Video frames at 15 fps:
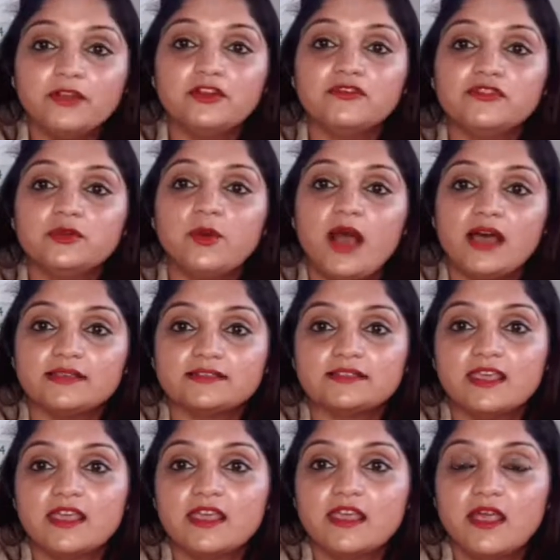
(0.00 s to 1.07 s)
many of you
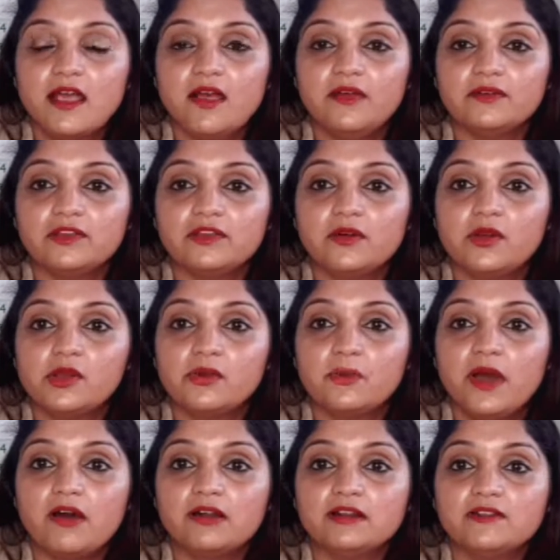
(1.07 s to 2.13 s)
asking,
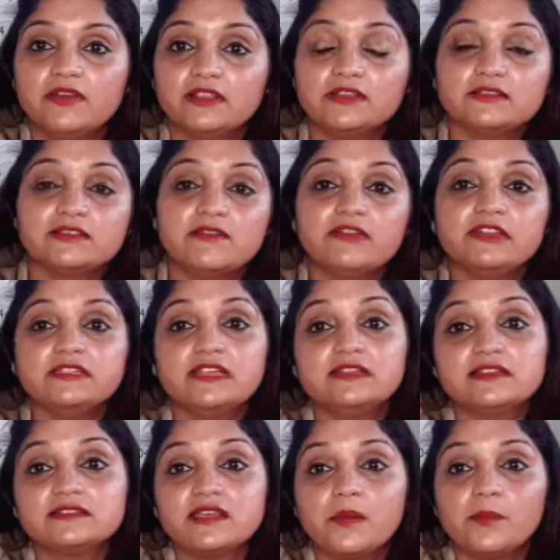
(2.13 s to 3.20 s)
about whether
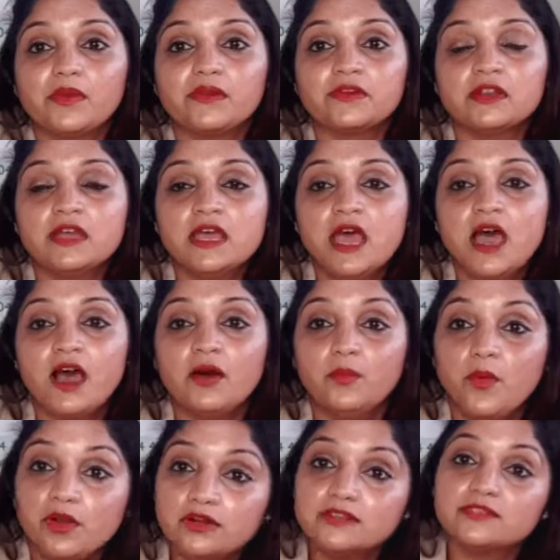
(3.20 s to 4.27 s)
17 December
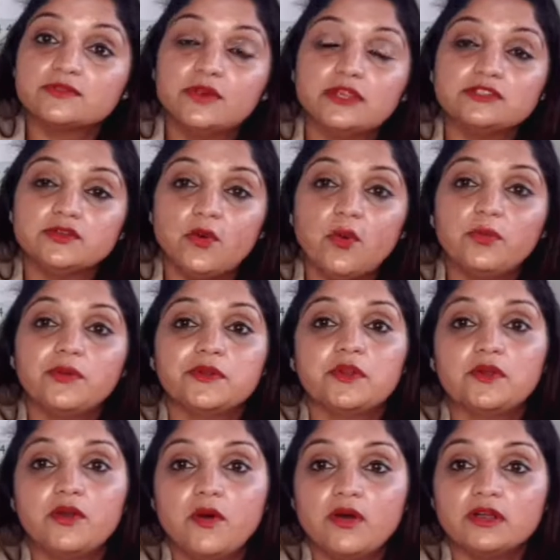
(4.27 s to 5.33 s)
borders going to open
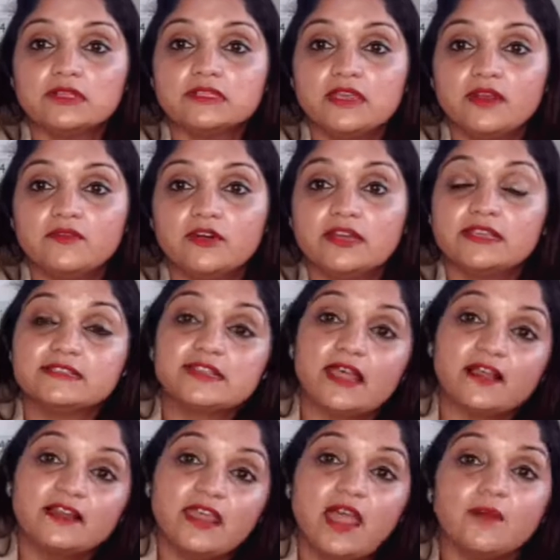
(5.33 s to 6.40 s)
or not and what
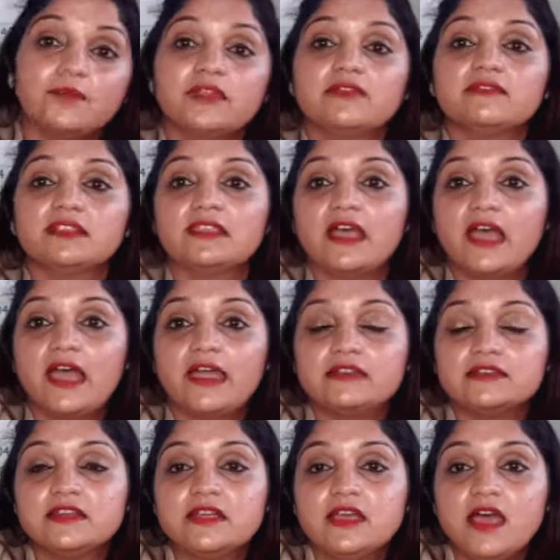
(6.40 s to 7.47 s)
exactly happening with
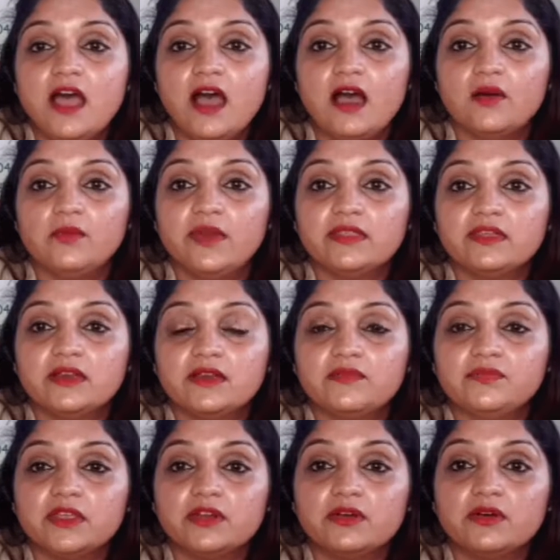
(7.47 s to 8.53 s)
that,
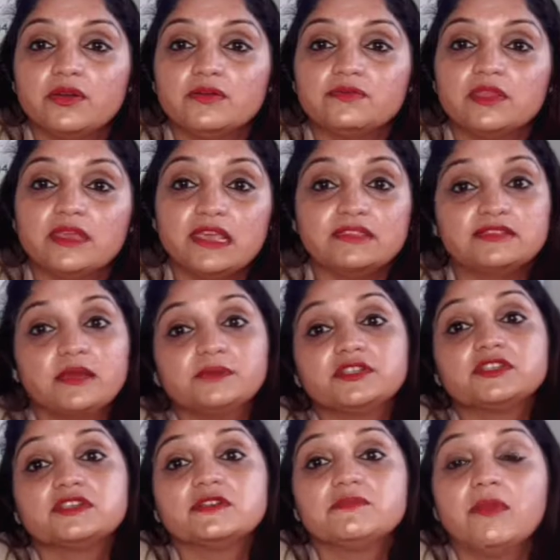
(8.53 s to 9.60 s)
whether, the
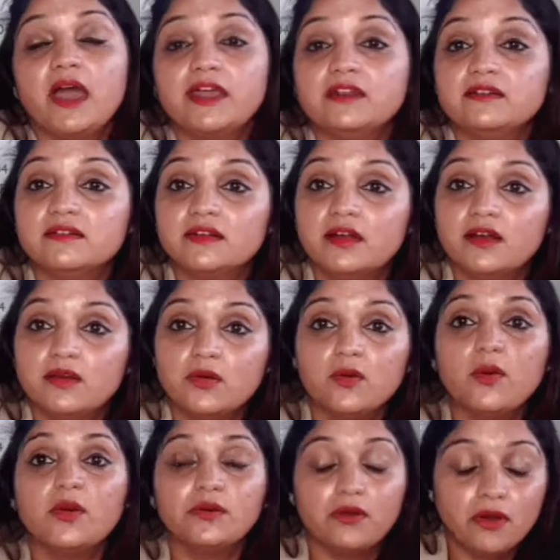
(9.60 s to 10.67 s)
exemption might go
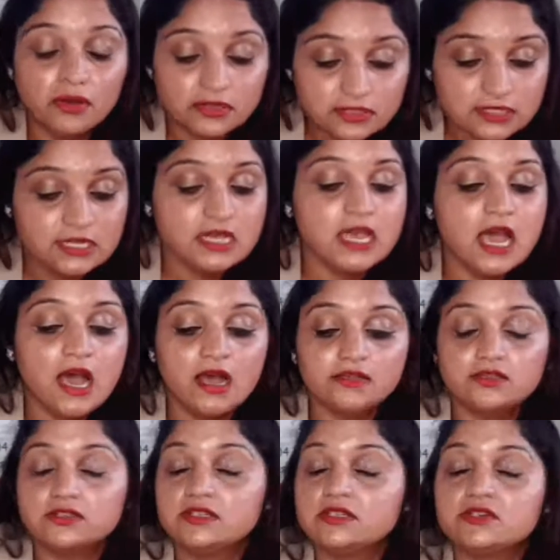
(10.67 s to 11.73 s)
or not.
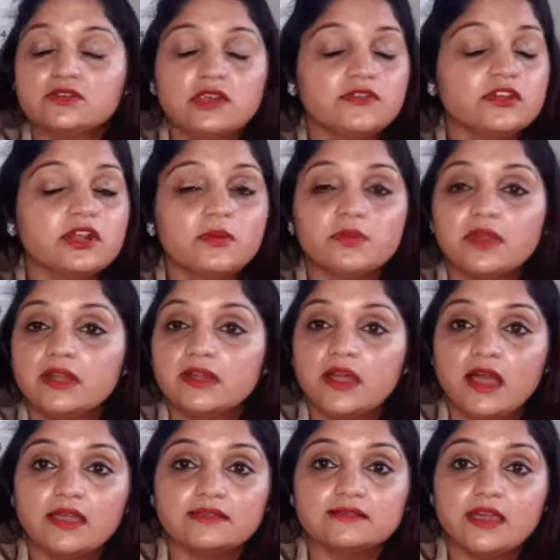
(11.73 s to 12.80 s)
So just to give you an
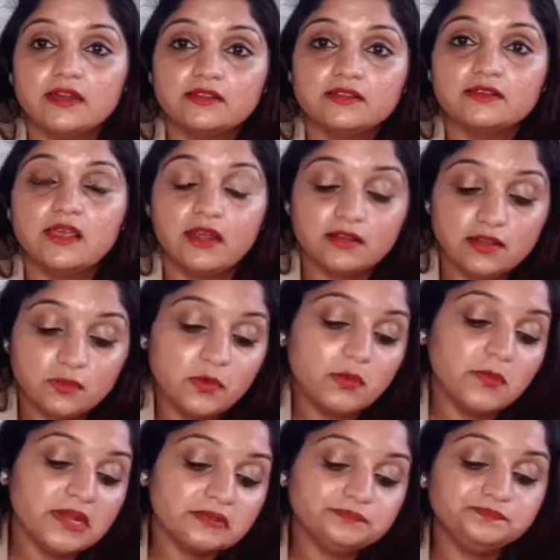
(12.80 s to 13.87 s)
update, guys, at the
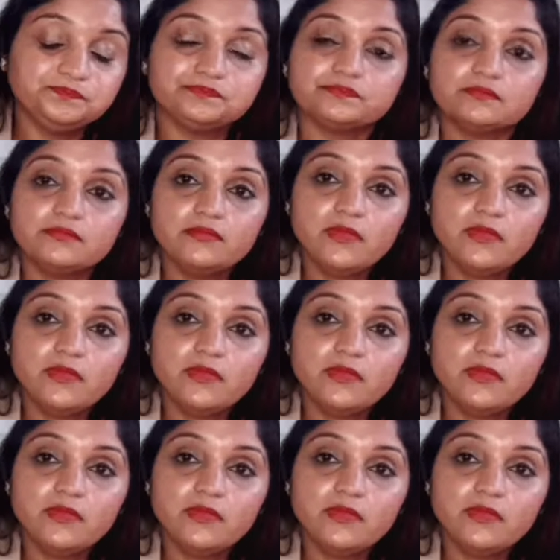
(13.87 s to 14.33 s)
moment,